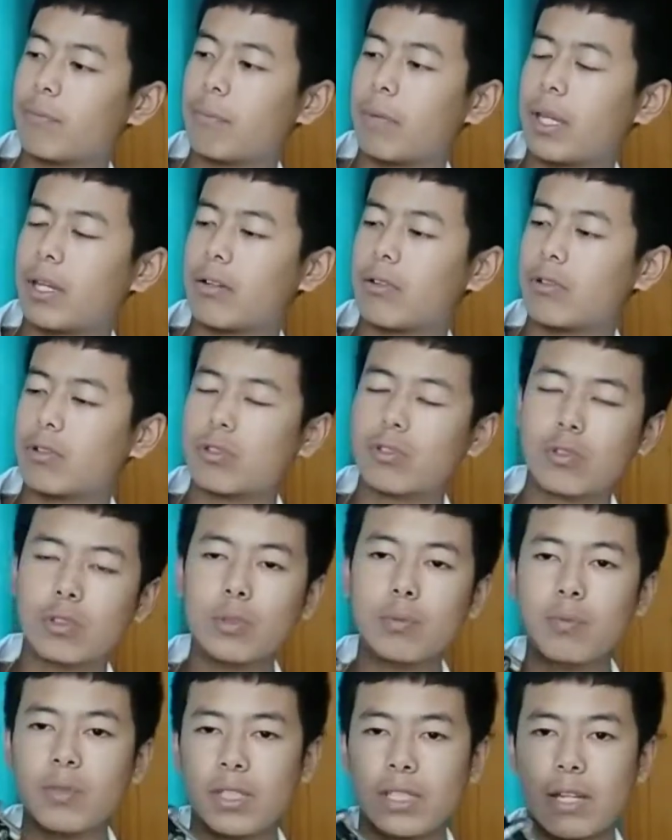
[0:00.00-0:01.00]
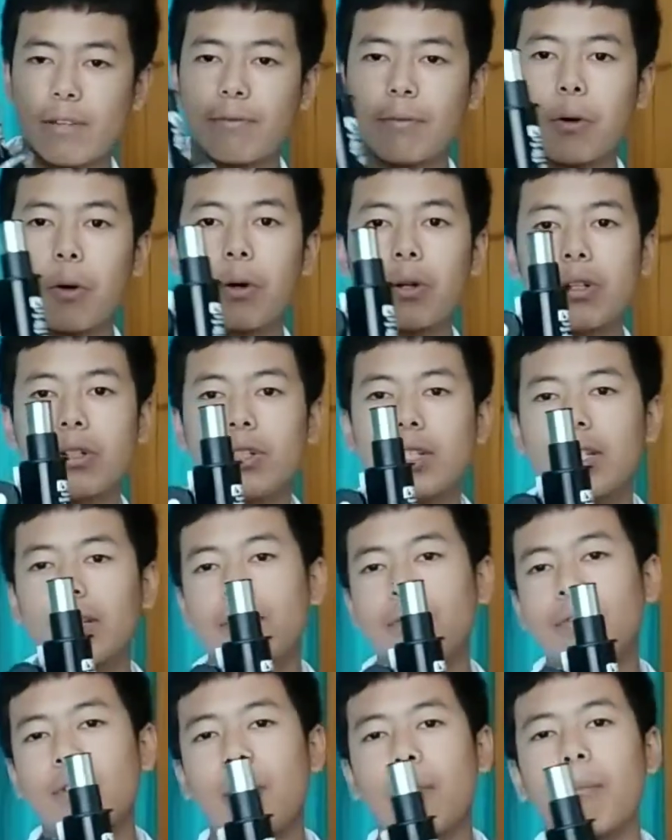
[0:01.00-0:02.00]
microscope, which I've ordered
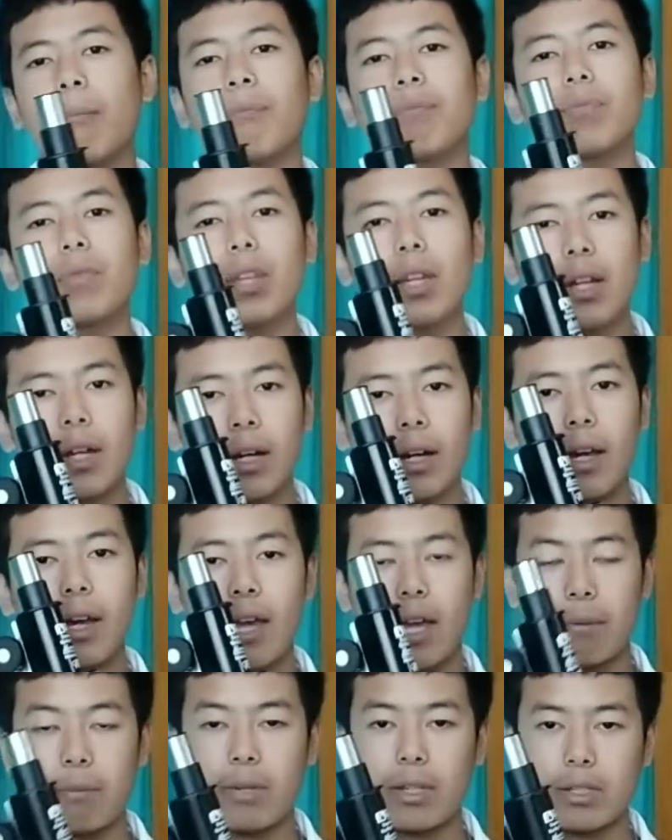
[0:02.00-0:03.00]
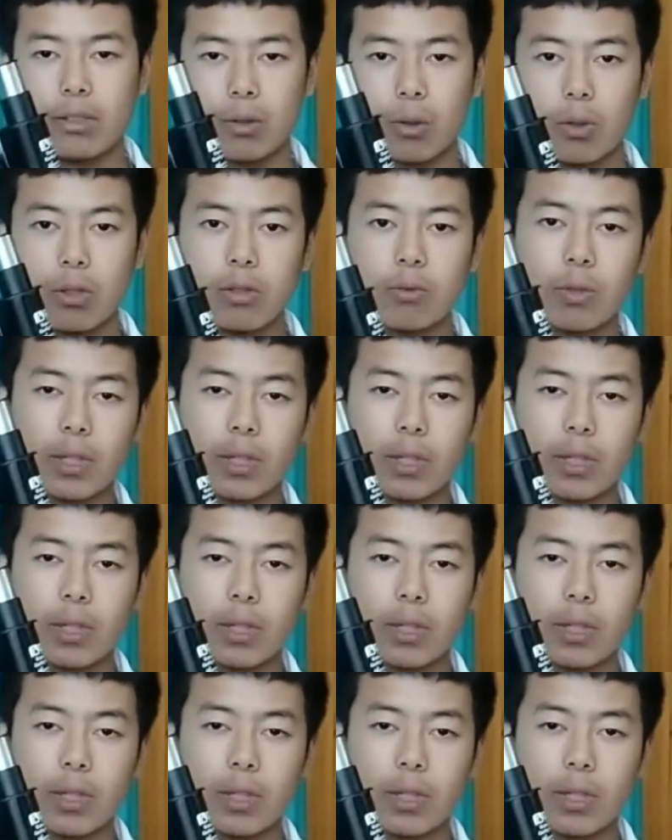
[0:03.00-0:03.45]
it from Amazon.